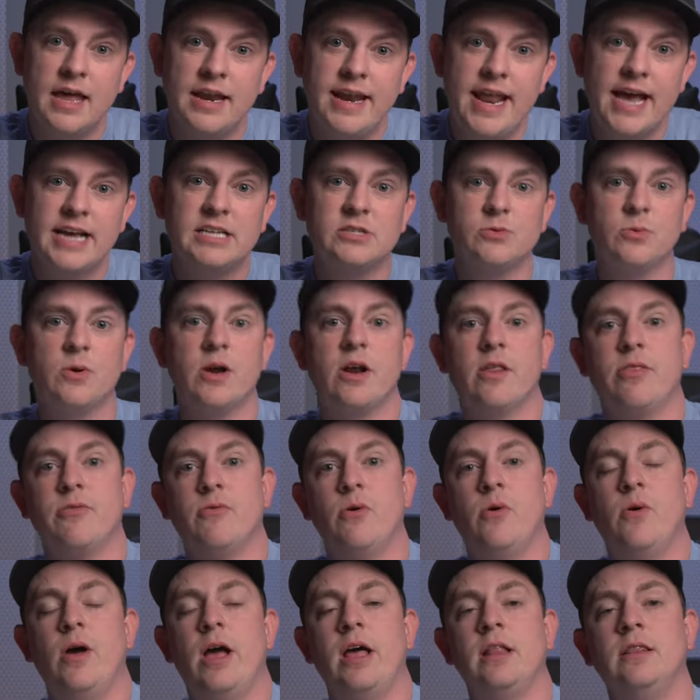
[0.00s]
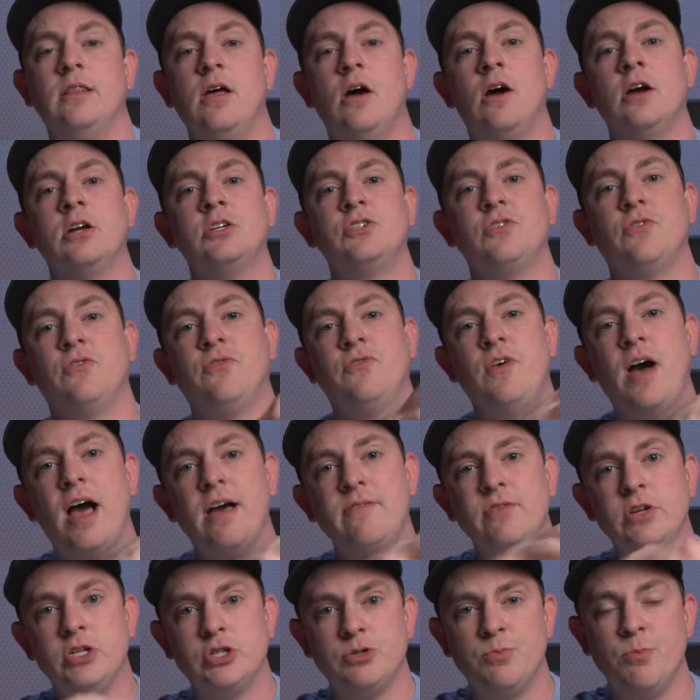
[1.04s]
Next, we're gonna throw a large
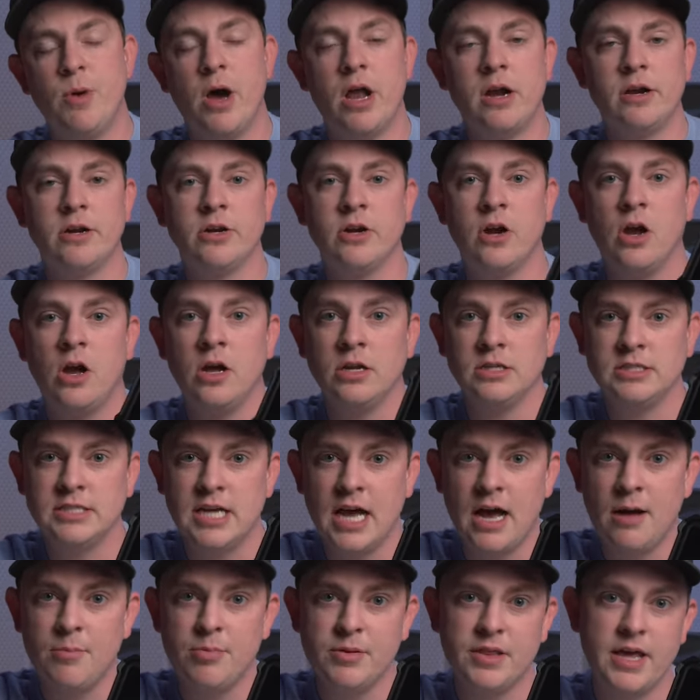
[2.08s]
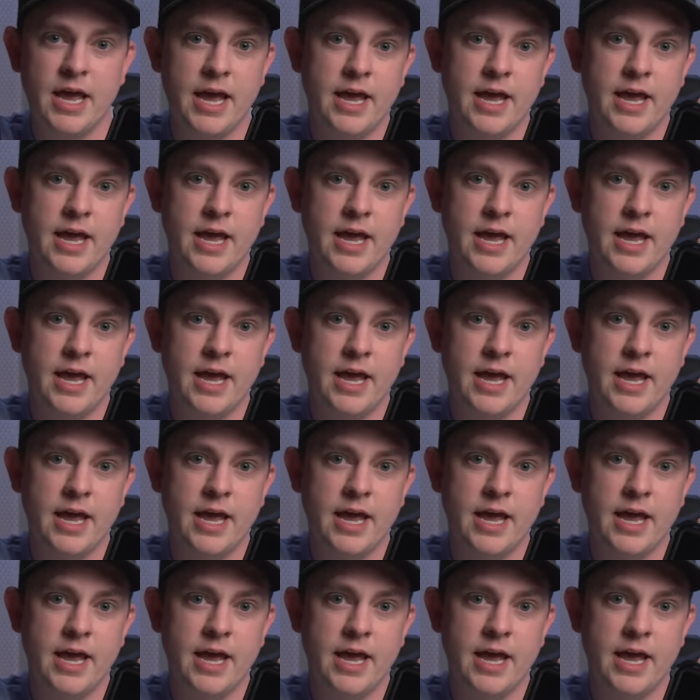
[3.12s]
five inch monitor on top of the